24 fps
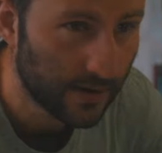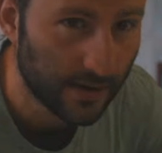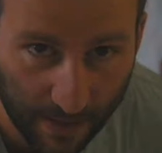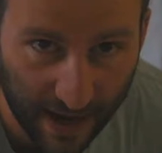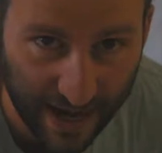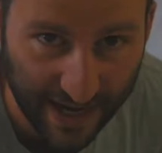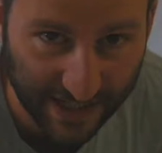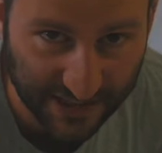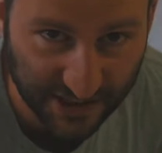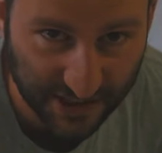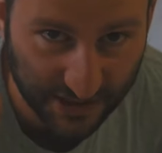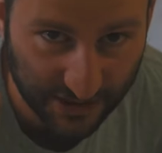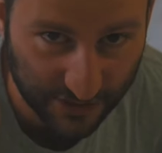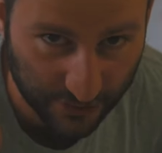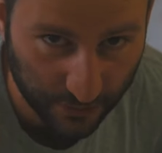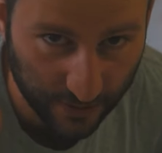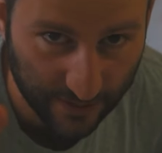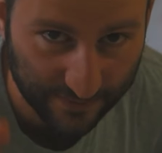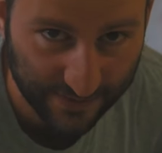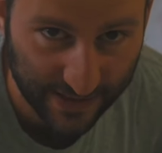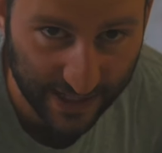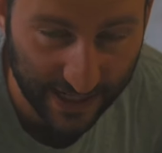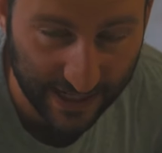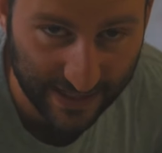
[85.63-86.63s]
I actually do
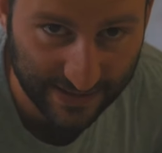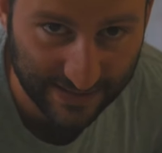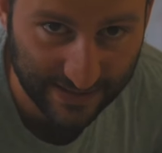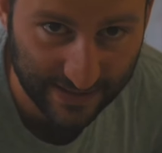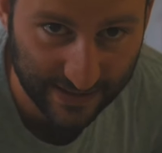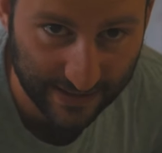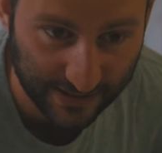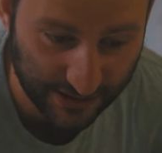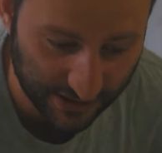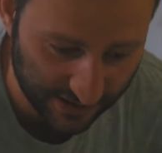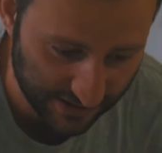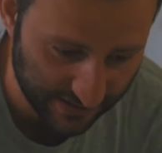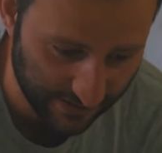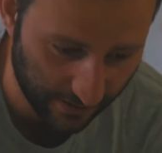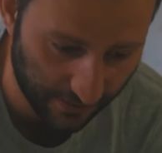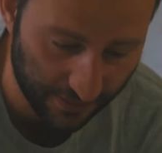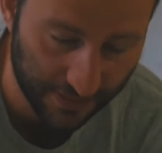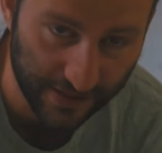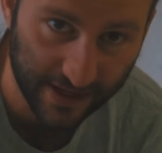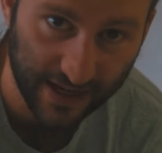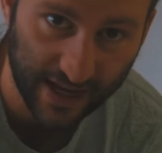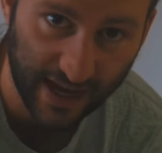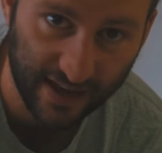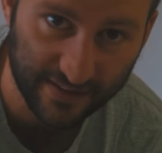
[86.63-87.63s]
have that idea, just the
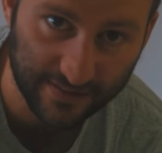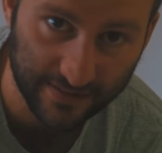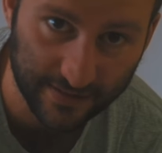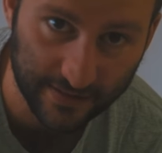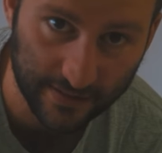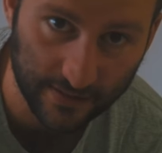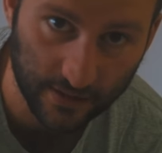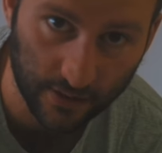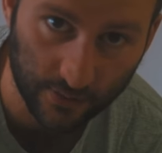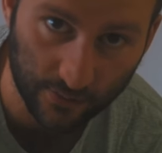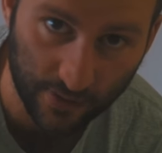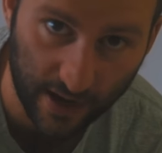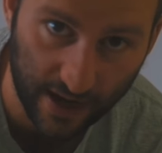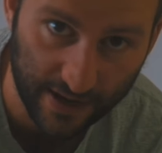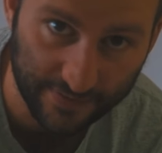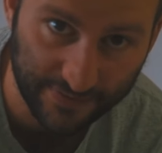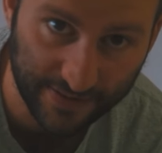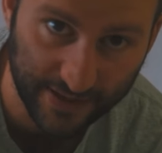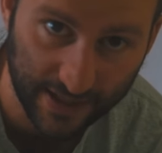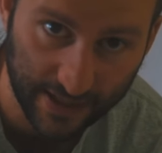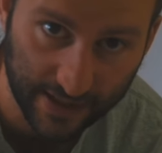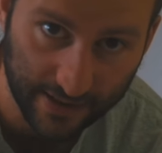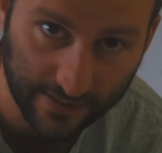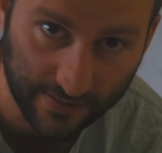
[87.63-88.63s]
thing hasn't
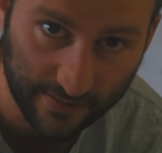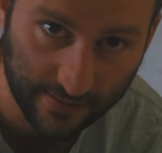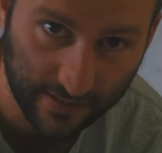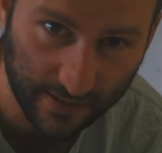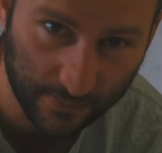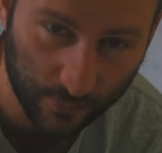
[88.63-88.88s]
arrived yet.